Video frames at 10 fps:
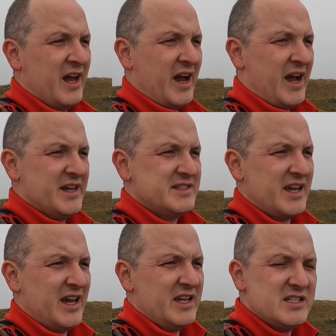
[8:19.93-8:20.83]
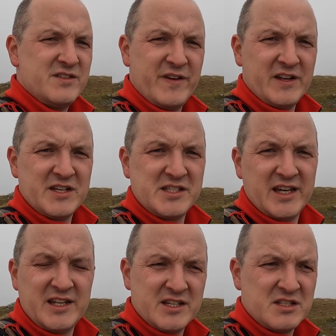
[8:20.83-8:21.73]
and it is fairly
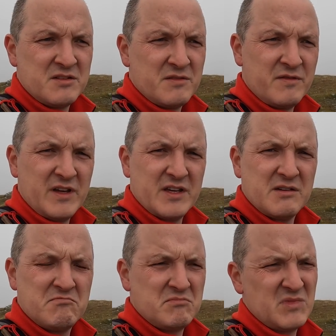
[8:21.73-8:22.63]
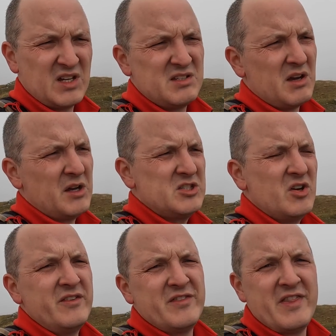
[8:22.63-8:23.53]
steady. It's not
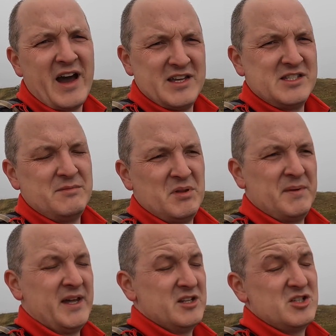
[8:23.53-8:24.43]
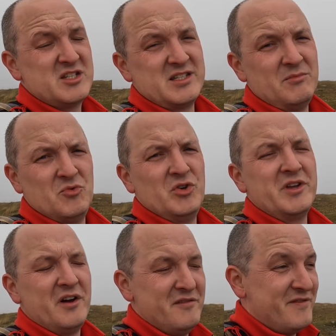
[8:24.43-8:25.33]
even that steep at the beginning. It's just because I'm really
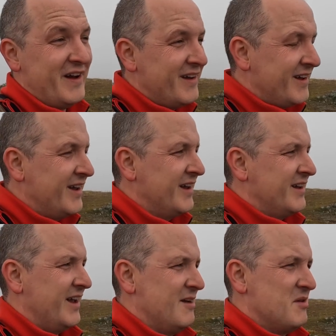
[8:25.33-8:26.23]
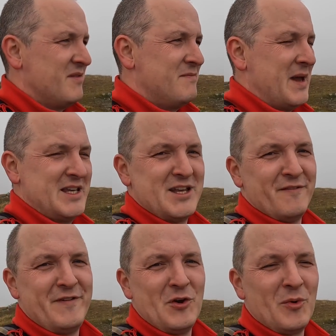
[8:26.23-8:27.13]
unfit. It makes it
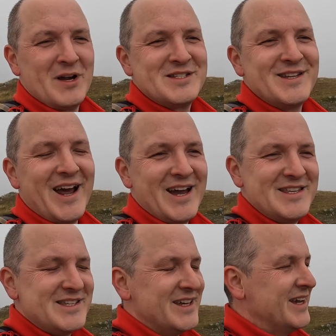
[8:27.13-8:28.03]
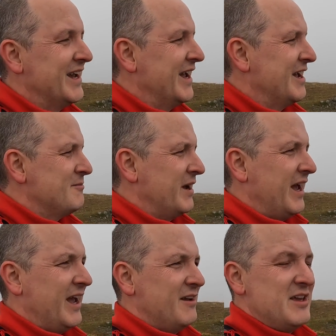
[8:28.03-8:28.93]
feel worse than it is. But
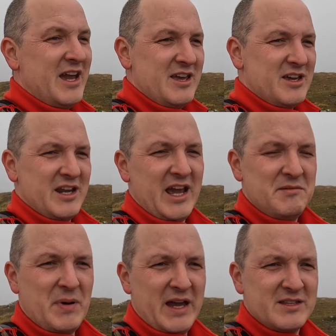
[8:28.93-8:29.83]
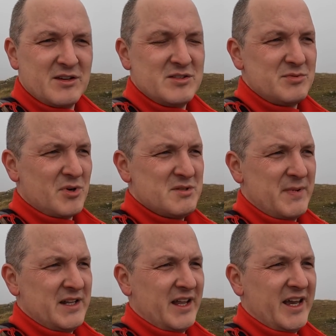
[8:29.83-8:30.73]
yeah, you can head back down towards
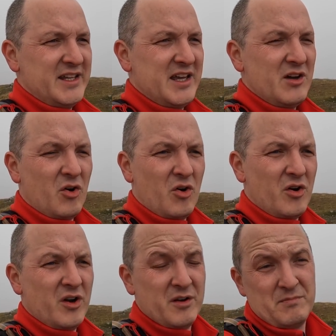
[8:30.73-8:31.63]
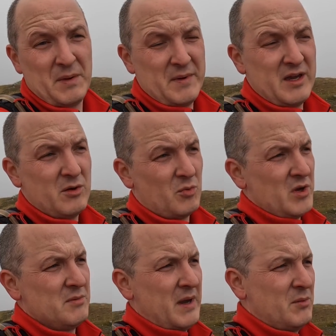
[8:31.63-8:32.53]
Benlady, or maybe what
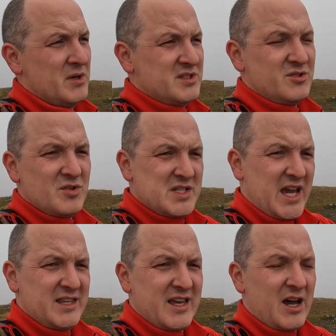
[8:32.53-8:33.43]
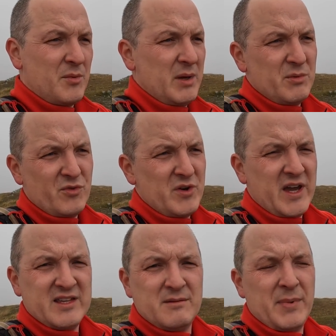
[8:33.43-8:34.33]
you might want to do is head that way. Before you
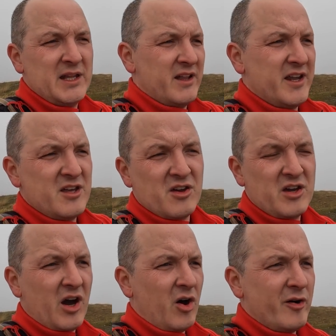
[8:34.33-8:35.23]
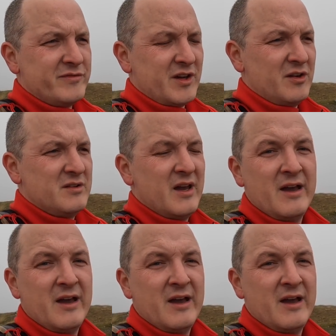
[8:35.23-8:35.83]
get to Benlady, you could cut off down